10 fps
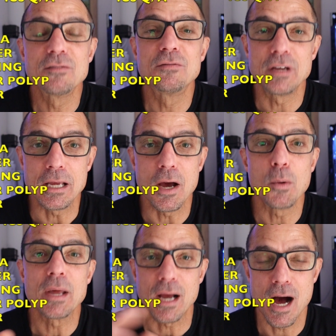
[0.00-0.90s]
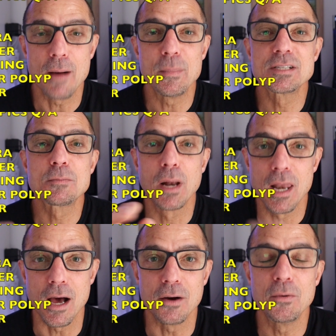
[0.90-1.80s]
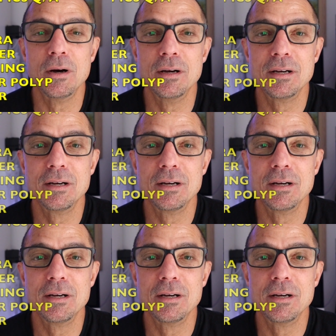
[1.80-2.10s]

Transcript: the video in the comments below,